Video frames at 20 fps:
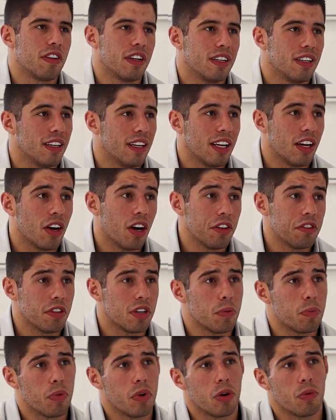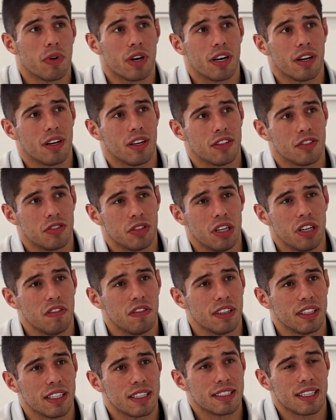And it got to the point where it's not
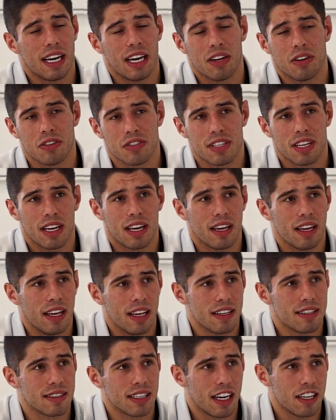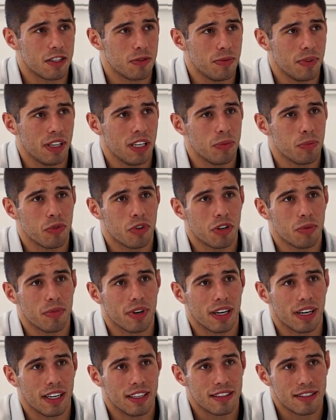even the titles that excites me anymore,
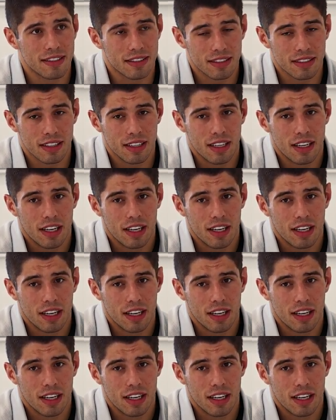but it's